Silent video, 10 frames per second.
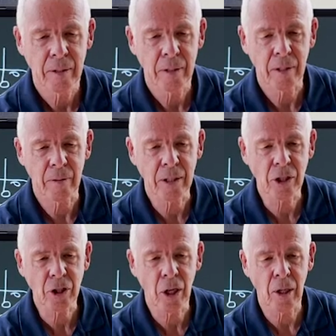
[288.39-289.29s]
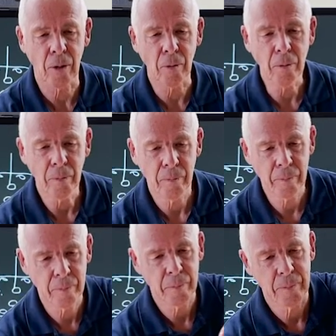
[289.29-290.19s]
Now this is hollow,
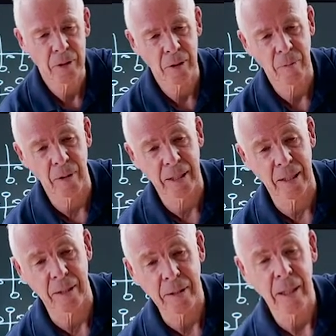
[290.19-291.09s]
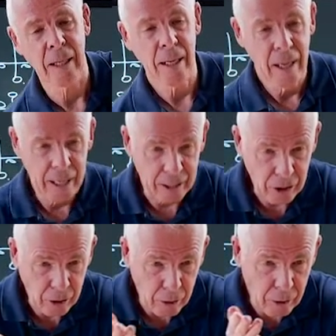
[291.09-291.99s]
right there, and it's
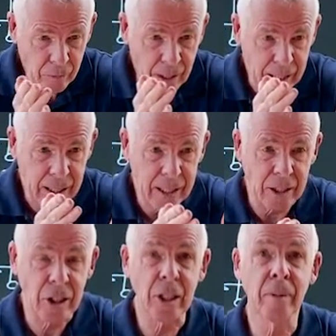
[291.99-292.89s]
curved like this,